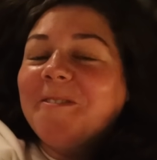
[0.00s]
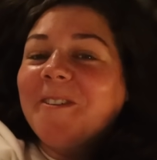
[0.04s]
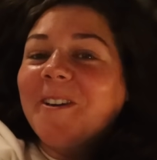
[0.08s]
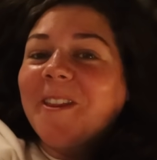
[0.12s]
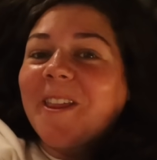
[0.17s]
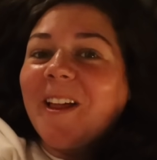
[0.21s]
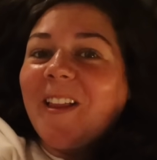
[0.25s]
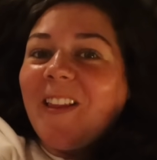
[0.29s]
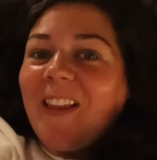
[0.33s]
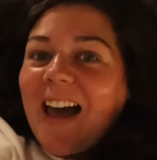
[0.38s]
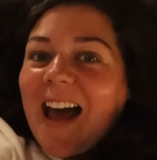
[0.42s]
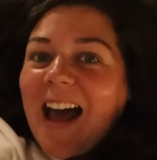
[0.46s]
for
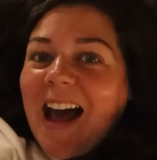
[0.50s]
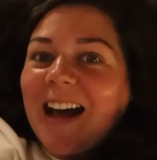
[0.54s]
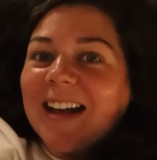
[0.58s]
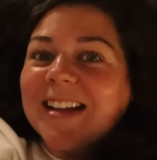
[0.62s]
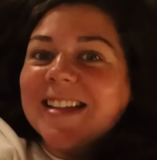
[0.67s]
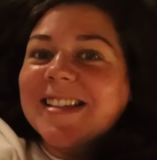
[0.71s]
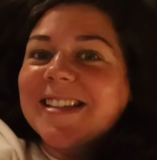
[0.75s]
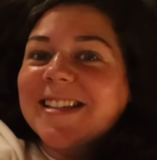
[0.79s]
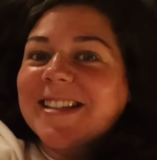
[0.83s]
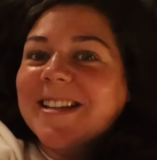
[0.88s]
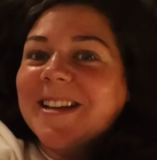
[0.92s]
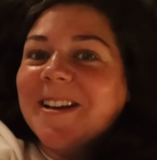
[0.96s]
the
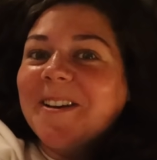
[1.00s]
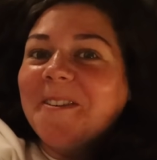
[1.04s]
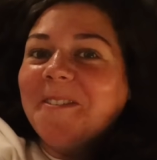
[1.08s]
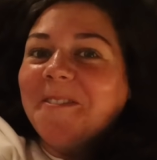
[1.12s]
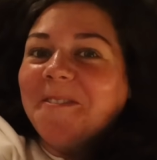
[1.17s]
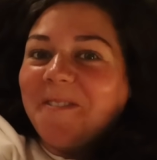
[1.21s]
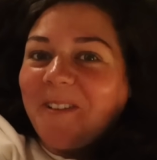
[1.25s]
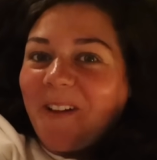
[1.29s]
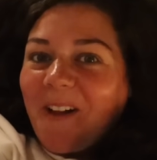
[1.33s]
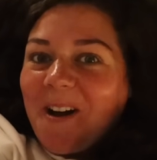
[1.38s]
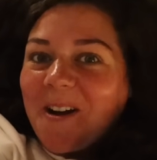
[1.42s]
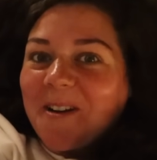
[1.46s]
last
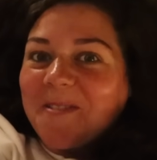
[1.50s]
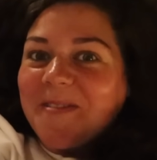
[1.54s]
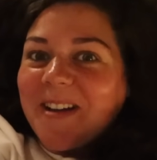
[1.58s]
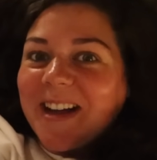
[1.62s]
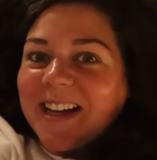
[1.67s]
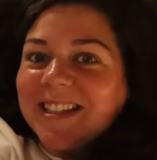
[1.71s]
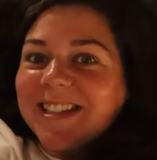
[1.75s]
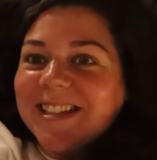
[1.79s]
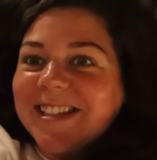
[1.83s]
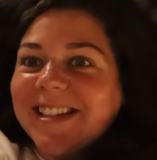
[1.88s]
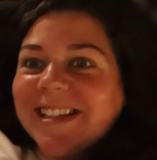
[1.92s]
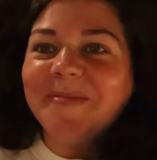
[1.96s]

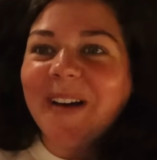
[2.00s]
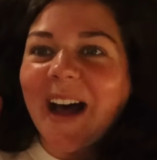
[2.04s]
Vlogmas.